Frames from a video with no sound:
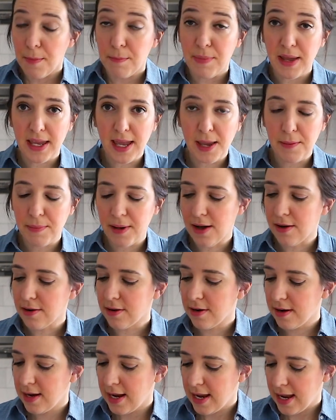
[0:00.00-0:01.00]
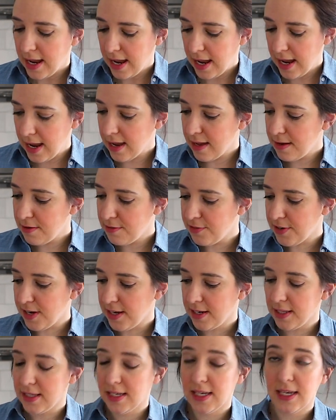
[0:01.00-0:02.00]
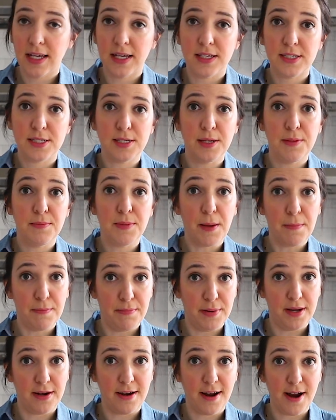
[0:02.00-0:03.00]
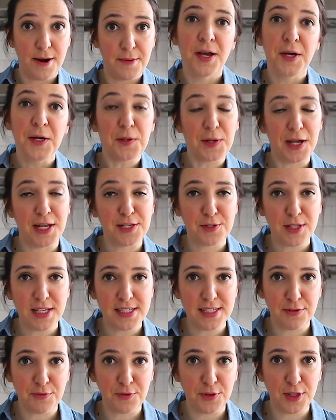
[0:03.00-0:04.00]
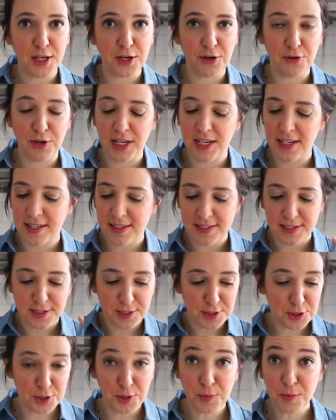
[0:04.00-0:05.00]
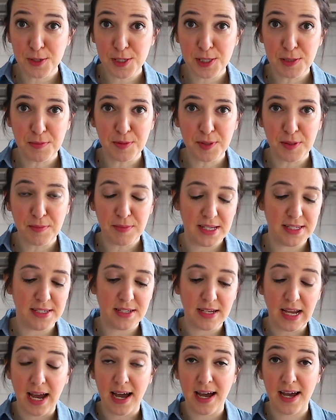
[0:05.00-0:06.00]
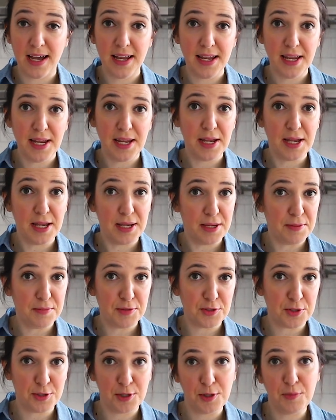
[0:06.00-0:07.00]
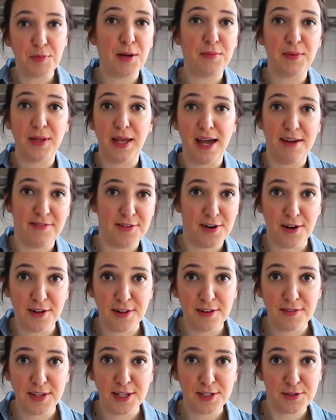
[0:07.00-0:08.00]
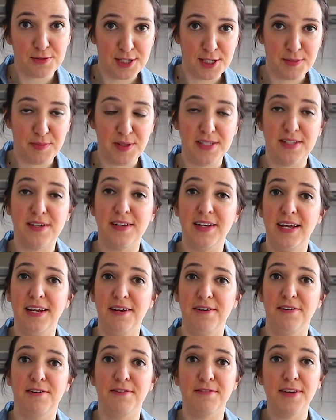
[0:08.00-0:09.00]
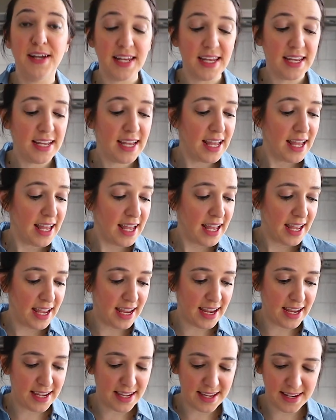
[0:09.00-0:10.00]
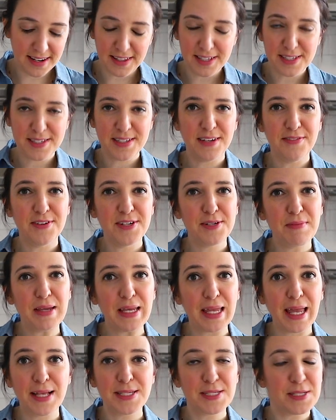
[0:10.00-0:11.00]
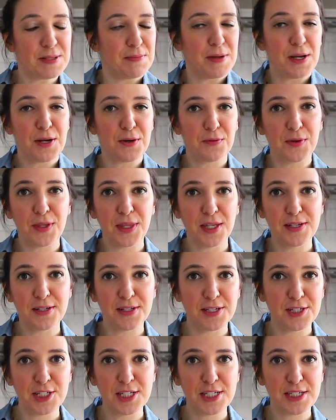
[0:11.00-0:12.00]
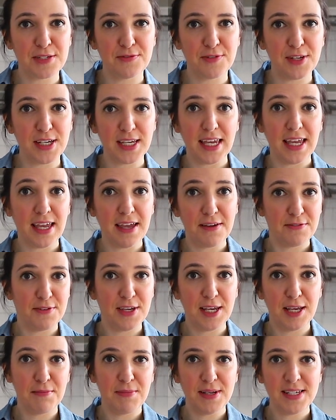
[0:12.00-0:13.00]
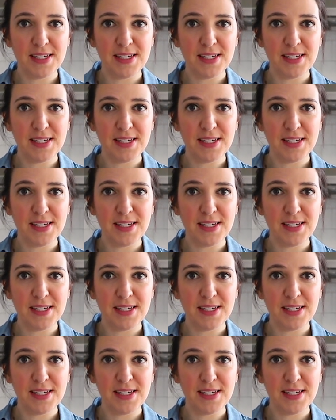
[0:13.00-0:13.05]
Baking powder, and finally some butter. Okay, so that's it for the ingredients. Super simple and basic. I am sure you probably have all of these recipes on hand already, and let's dive into making some really delicious and flaky vegan